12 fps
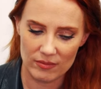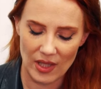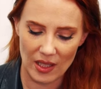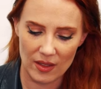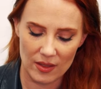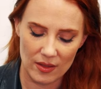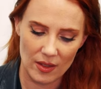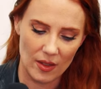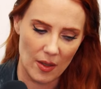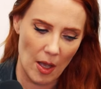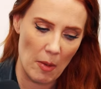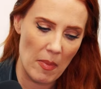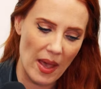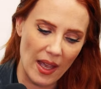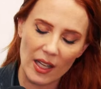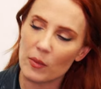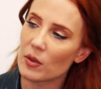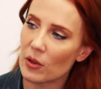like a
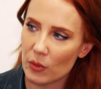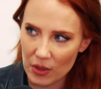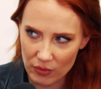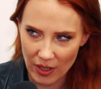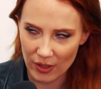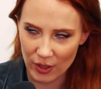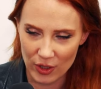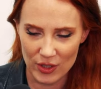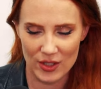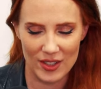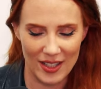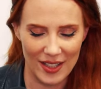bag with 3 mm -hmm. feathers,